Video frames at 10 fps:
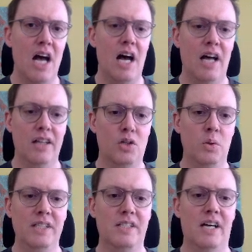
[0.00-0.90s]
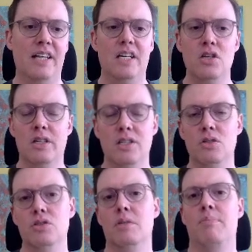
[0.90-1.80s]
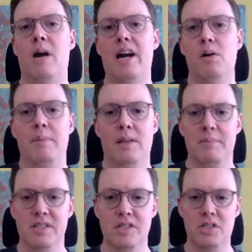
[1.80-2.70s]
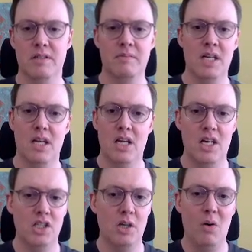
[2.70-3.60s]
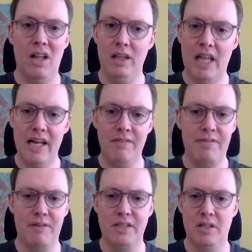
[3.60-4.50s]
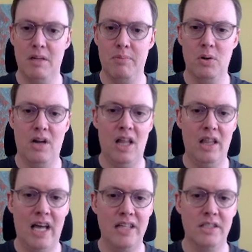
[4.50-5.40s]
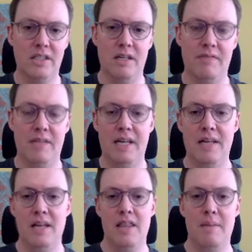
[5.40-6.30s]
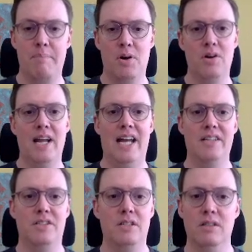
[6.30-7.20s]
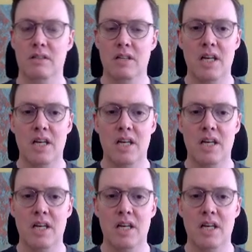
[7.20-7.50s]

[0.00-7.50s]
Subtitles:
the queen side that you can use to pry open the position. So a lot of threats on the board, a lot of stuff that Byrne has to